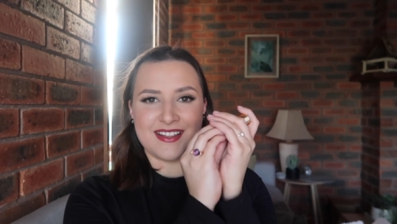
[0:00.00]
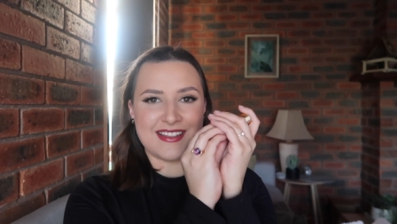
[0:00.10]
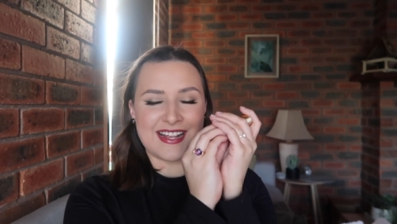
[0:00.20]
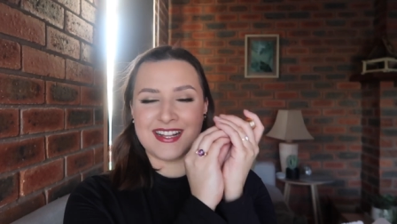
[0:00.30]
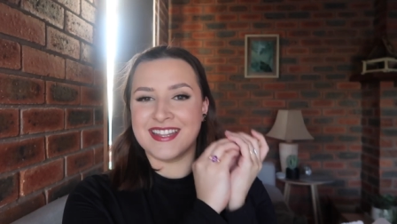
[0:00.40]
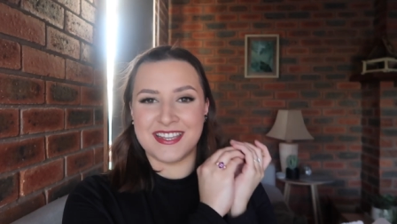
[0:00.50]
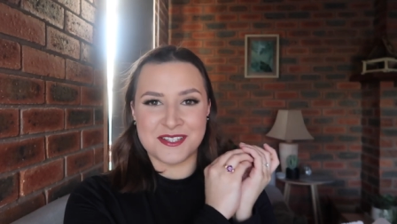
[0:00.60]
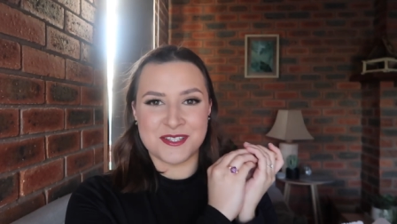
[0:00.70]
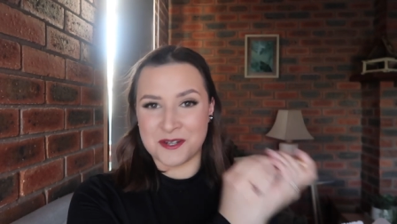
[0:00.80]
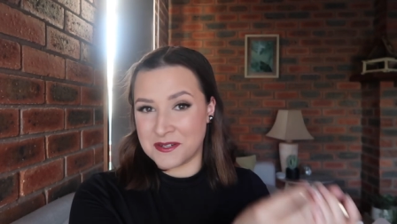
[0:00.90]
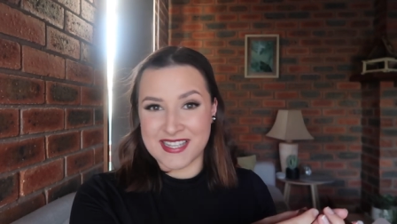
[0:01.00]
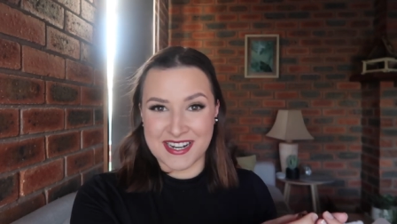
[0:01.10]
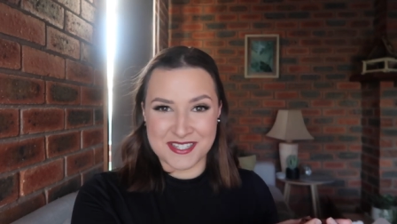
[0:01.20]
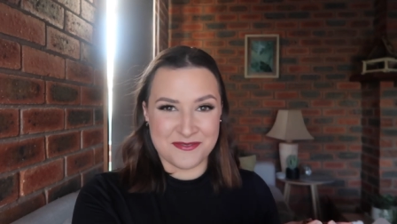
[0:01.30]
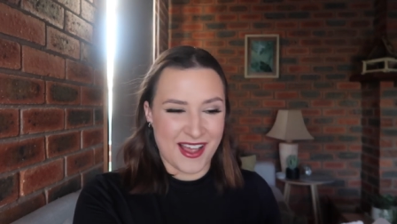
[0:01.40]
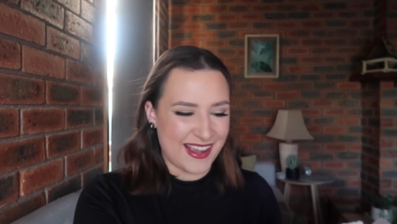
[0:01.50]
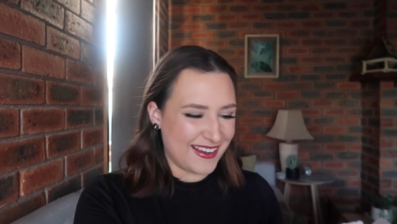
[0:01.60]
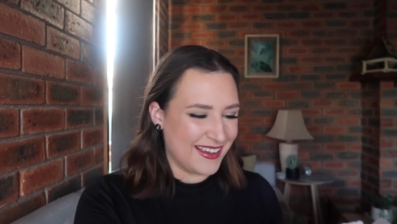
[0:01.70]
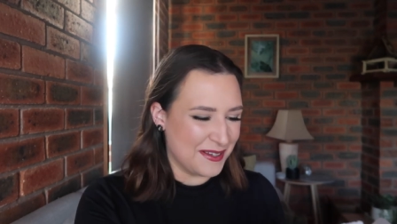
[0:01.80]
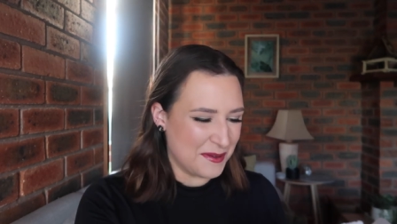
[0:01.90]
That click is so
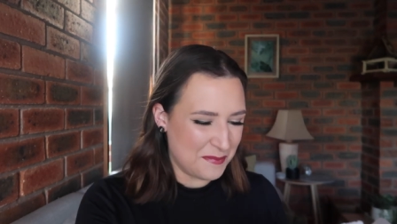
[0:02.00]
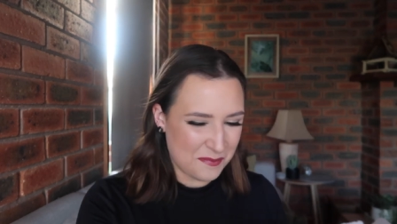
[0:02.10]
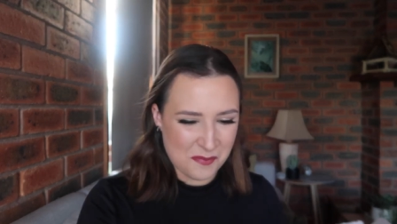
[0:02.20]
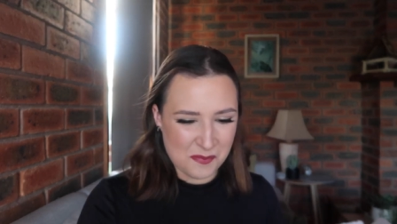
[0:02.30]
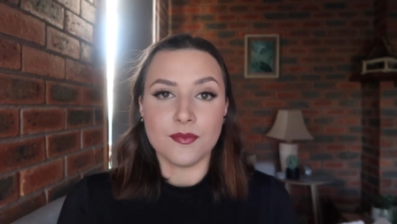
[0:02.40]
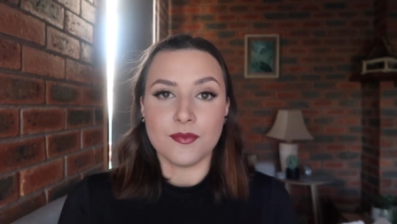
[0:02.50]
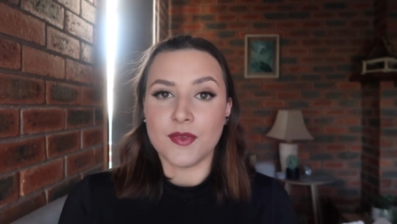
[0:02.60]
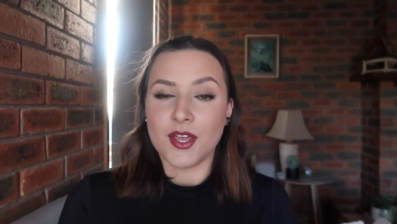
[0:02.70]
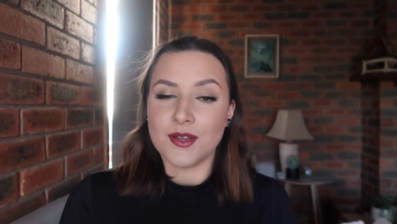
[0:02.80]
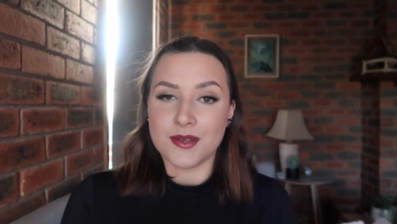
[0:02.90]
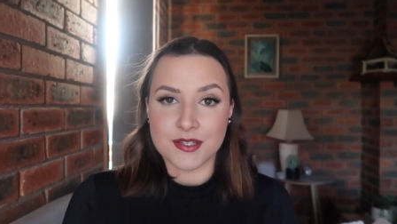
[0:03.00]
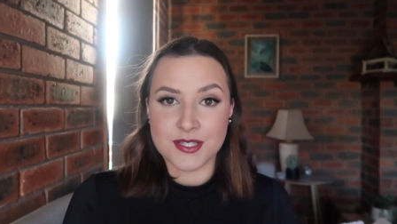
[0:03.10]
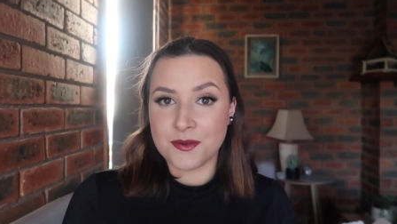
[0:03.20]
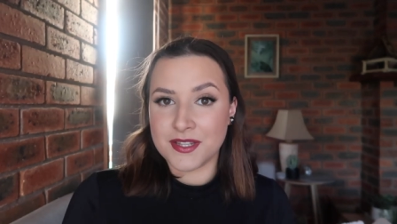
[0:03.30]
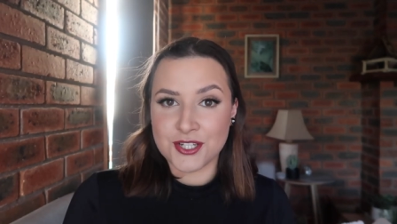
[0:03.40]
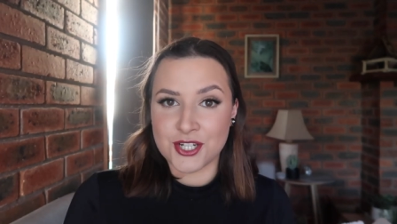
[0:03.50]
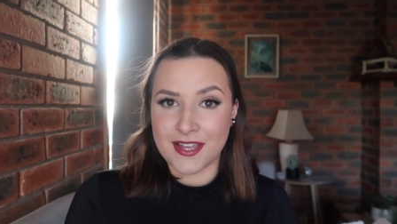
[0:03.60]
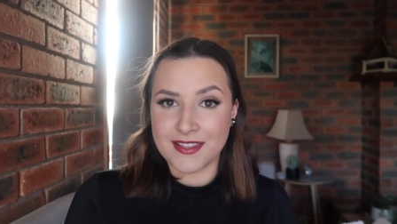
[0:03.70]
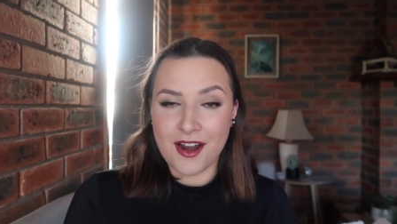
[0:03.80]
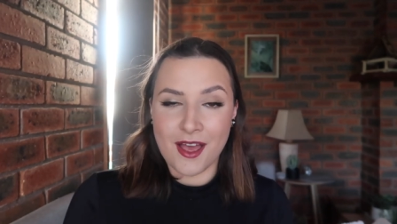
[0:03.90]
satisfying. So this
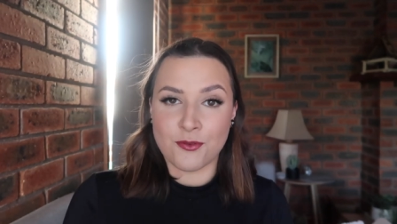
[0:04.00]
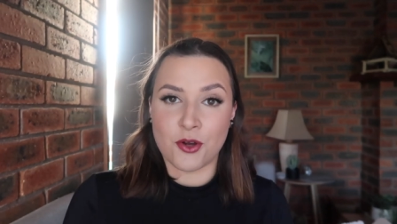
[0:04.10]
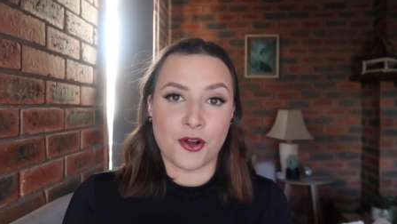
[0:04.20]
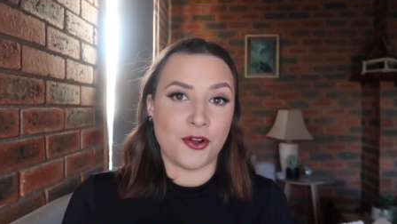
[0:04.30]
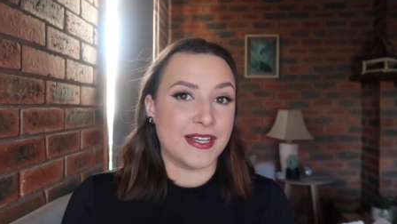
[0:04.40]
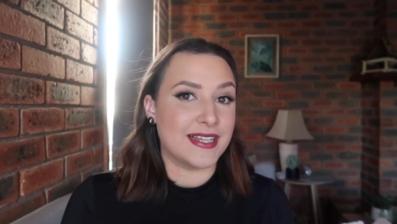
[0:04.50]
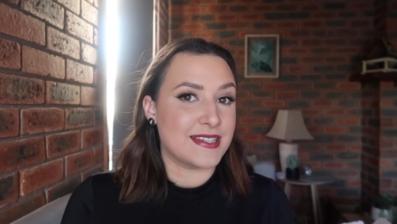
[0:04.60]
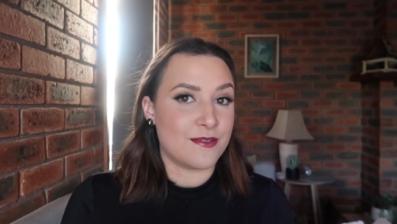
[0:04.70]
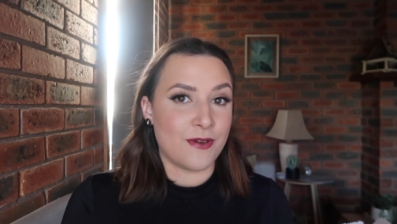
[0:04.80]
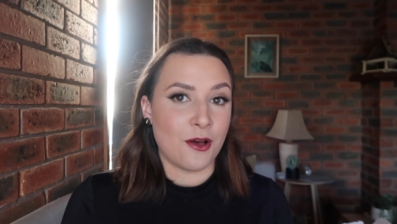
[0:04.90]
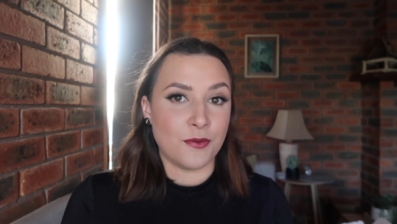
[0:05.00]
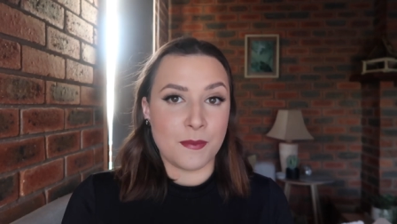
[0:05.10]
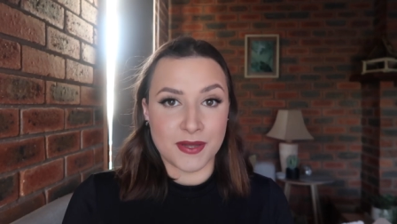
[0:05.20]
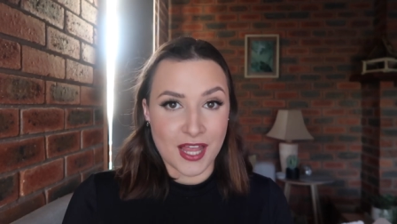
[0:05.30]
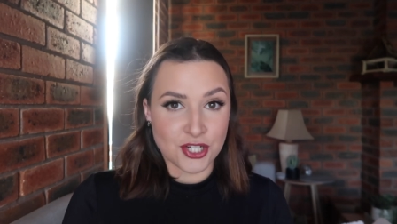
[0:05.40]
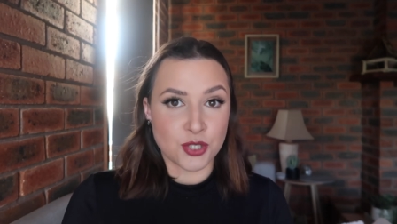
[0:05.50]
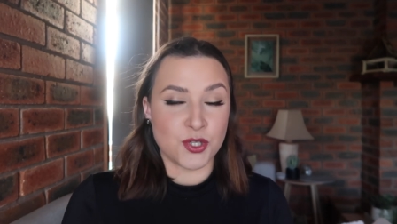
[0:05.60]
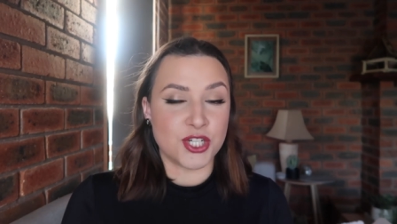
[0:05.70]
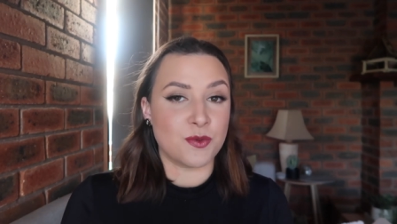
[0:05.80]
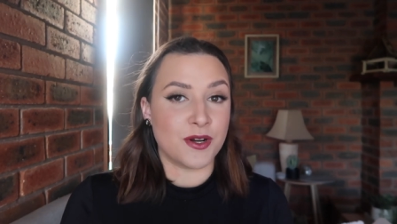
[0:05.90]
shade that I've got on is Velvet Blush,
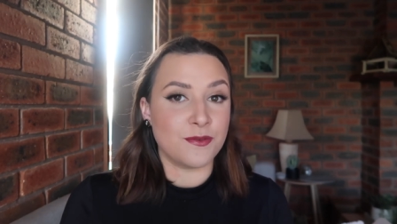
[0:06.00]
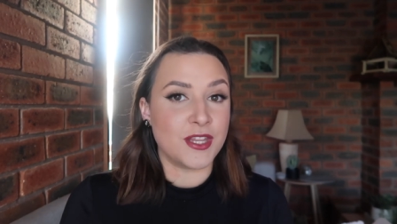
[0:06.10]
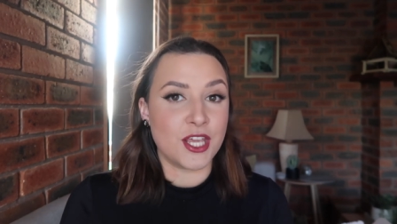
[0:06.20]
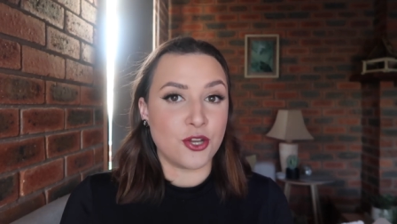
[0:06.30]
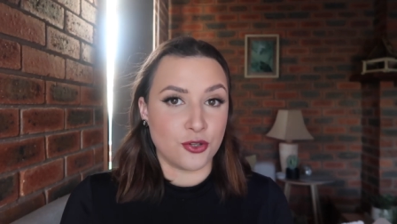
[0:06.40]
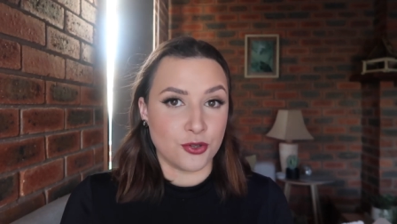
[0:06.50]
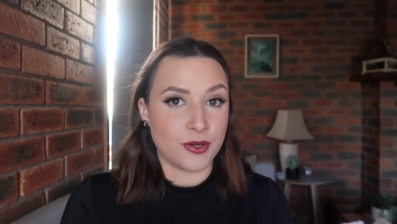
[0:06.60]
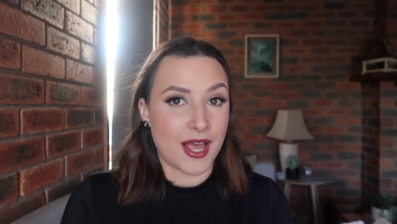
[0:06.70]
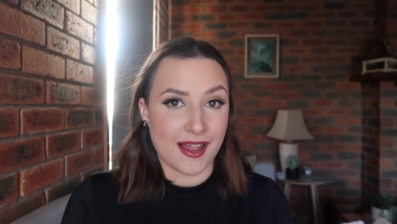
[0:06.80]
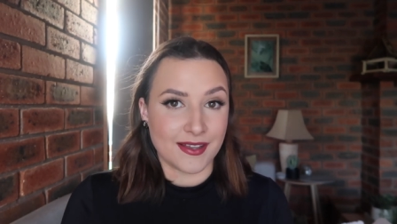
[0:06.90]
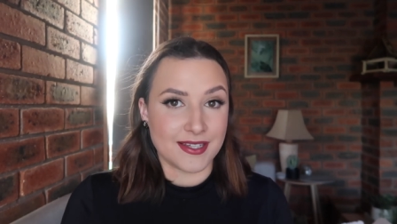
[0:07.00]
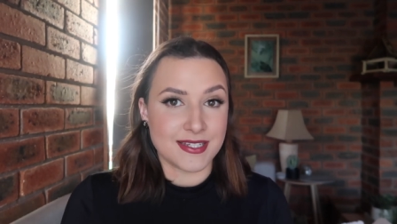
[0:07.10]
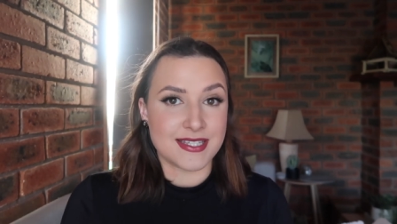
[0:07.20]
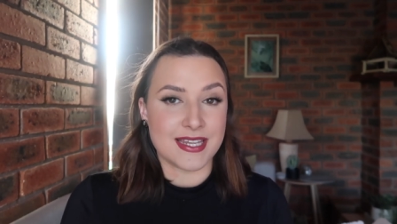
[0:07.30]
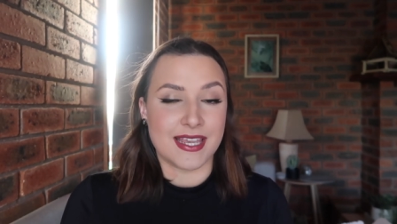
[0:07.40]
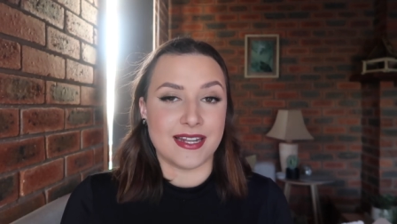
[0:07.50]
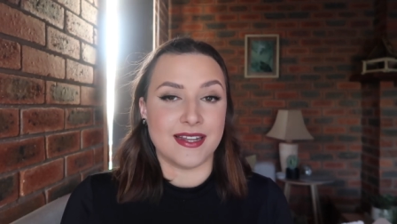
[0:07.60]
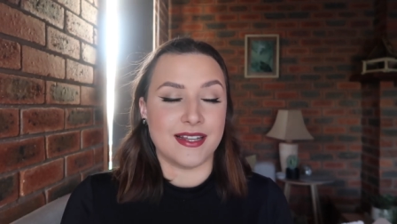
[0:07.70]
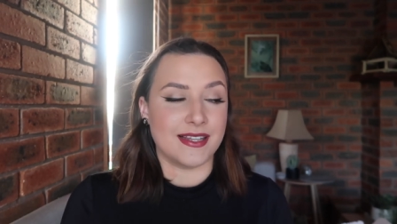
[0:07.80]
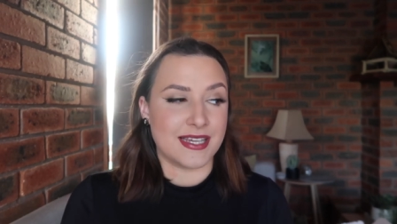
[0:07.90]
which is one of the new colors
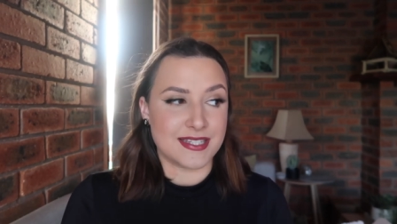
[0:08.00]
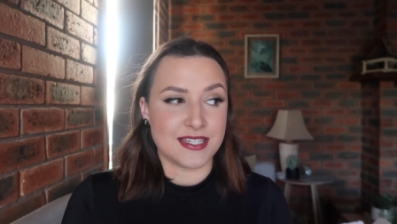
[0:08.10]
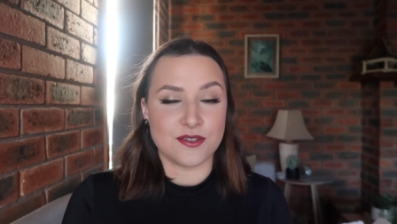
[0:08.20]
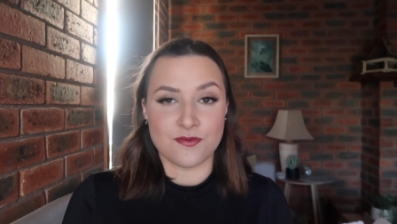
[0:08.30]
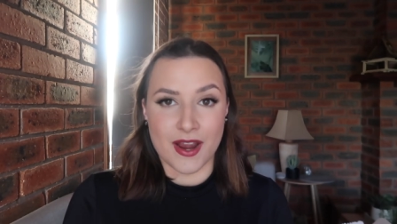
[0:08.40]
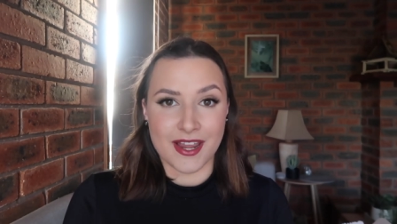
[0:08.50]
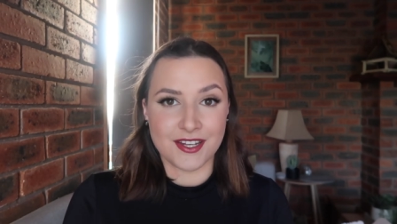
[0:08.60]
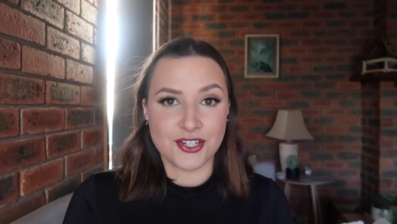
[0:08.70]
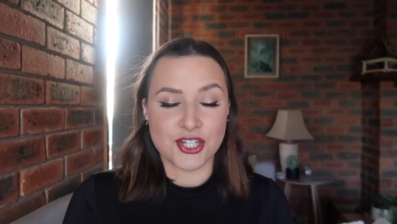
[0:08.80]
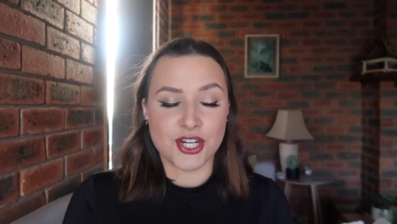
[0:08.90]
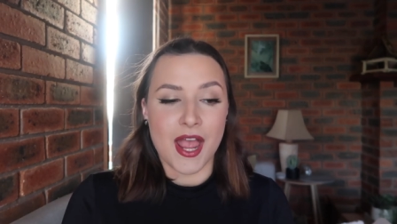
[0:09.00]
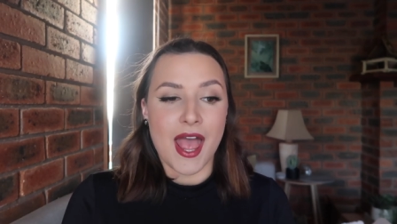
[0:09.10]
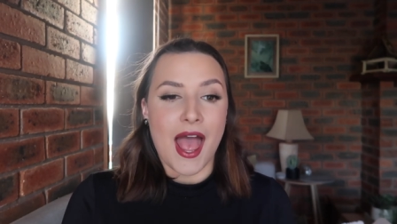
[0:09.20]
in Lisa's range.